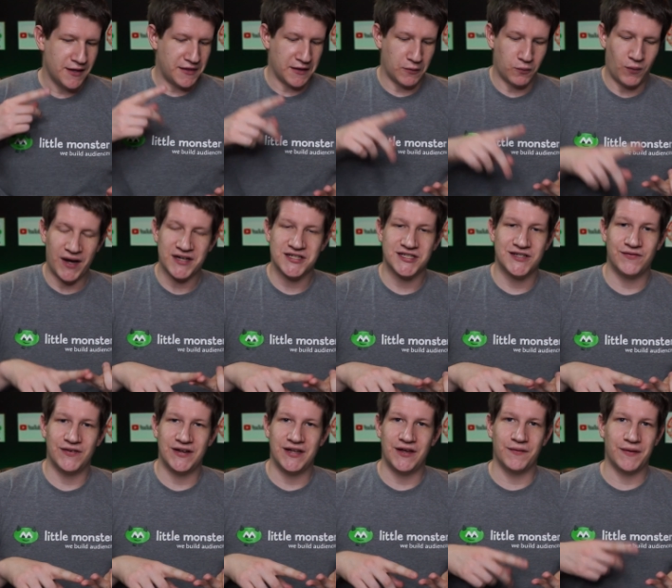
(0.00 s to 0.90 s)
they watched a
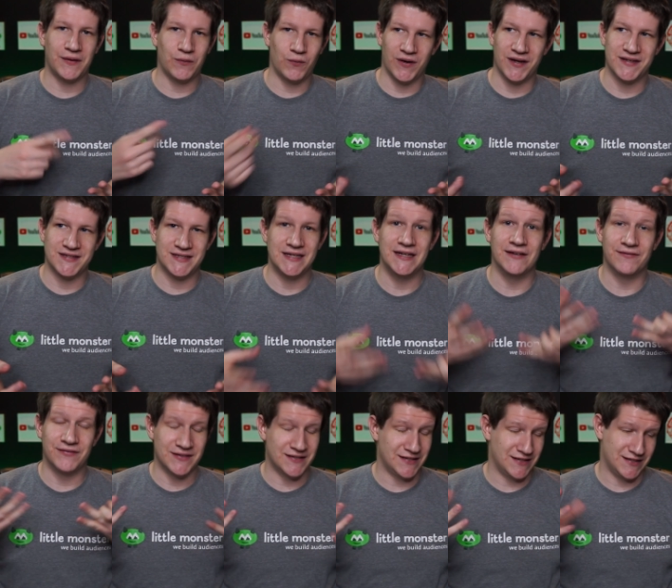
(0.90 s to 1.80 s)
video and they want to see
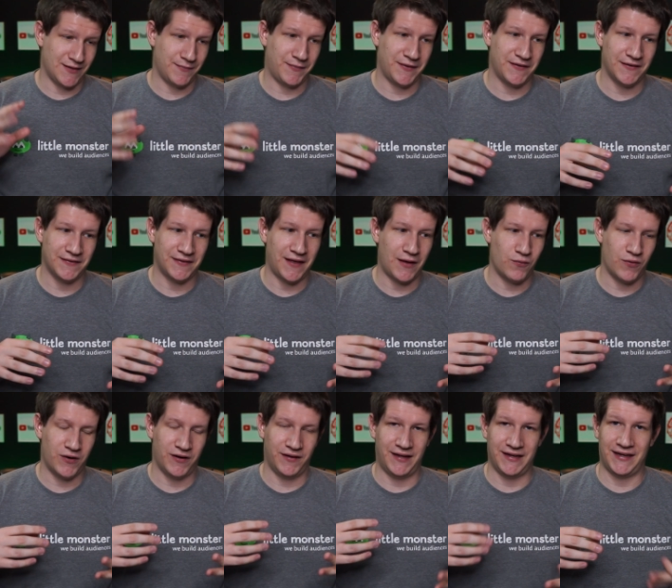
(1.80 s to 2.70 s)
if this is something that they
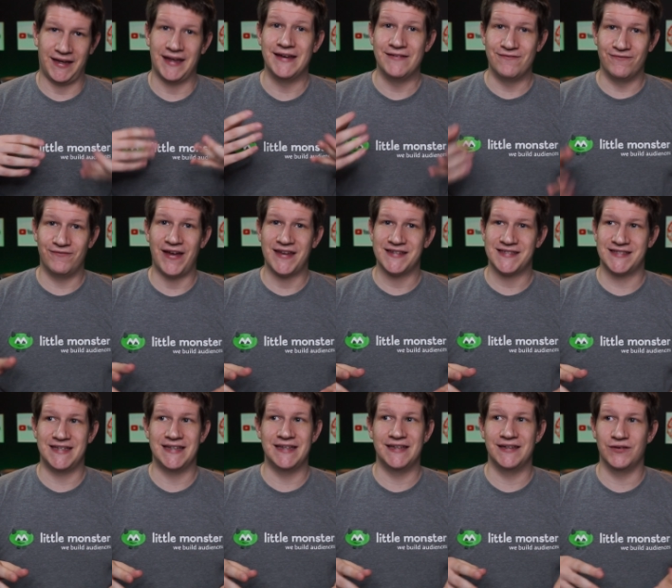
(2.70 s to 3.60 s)
want to like
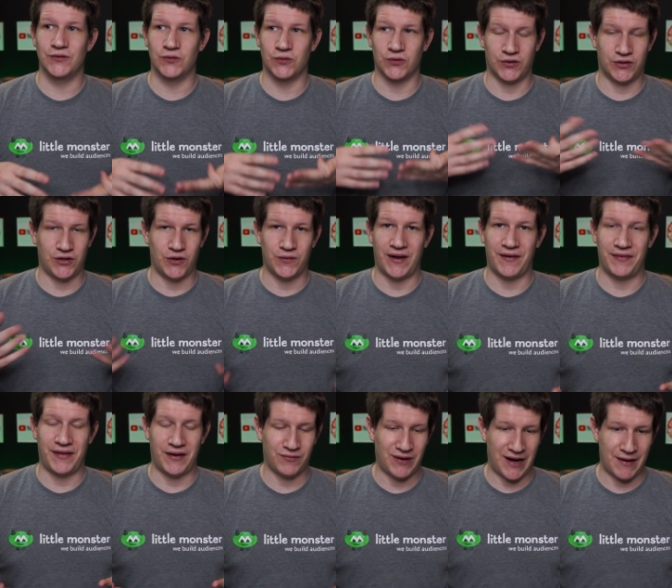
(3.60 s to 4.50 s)
invest in or go
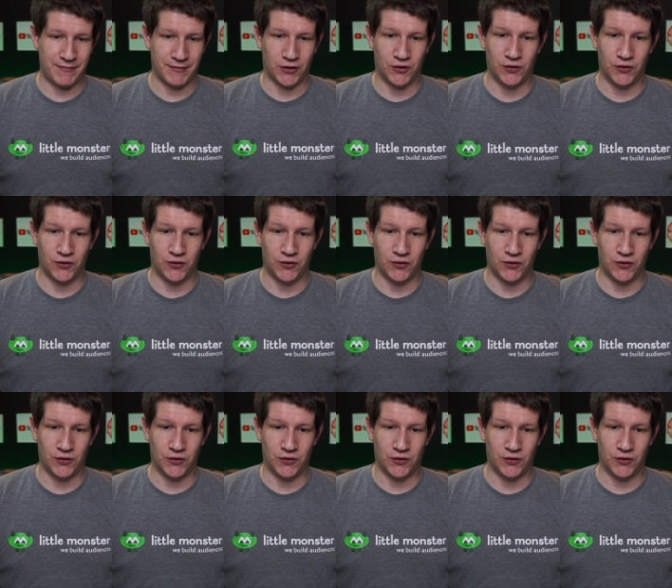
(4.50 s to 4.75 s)
down that rabbit